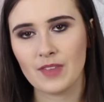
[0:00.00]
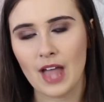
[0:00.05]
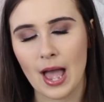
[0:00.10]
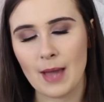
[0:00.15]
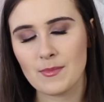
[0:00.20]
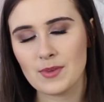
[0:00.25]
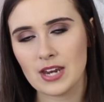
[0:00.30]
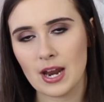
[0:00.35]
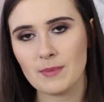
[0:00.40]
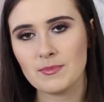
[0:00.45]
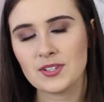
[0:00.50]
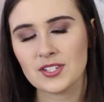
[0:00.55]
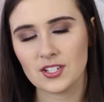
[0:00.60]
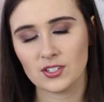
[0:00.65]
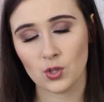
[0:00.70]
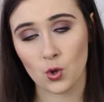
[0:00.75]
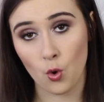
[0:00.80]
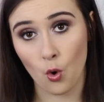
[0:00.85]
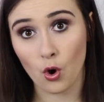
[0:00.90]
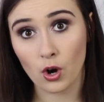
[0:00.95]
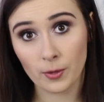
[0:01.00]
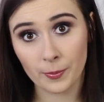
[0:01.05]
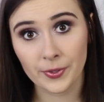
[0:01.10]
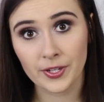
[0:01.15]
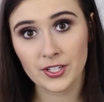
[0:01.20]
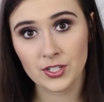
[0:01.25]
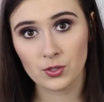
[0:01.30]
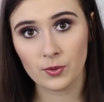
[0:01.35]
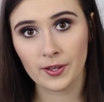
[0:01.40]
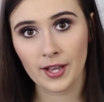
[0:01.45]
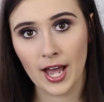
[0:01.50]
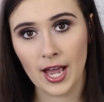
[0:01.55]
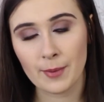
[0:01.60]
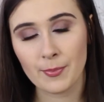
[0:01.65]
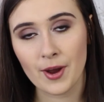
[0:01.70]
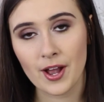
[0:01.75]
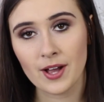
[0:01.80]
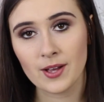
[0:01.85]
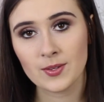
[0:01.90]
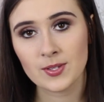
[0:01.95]
I mean, I'm still horrible at doing
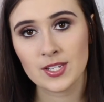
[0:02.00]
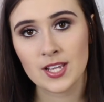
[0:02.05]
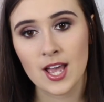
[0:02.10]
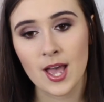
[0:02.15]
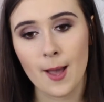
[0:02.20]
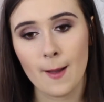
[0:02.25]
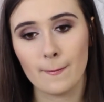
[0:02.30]
eyebrows,